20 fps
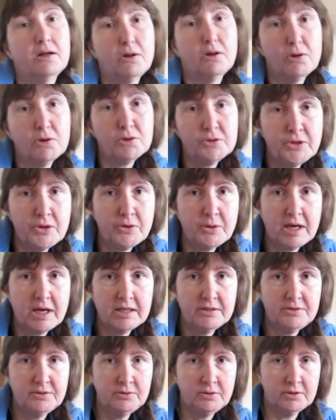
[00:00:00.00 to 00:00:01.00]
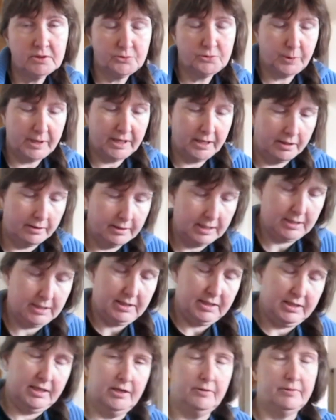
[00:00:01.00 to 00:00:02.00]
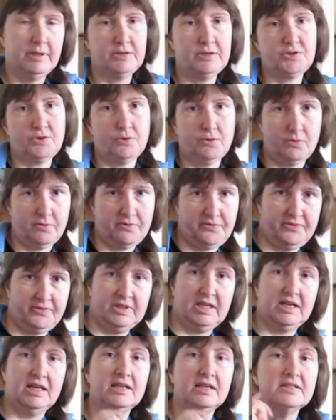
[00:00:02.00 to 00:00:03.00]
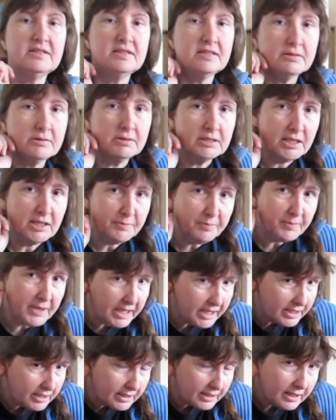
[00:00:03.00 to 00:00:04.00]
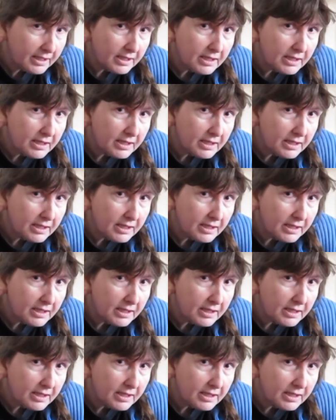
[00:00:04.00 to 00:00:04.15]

Although I do not wear earrings often, I still keep my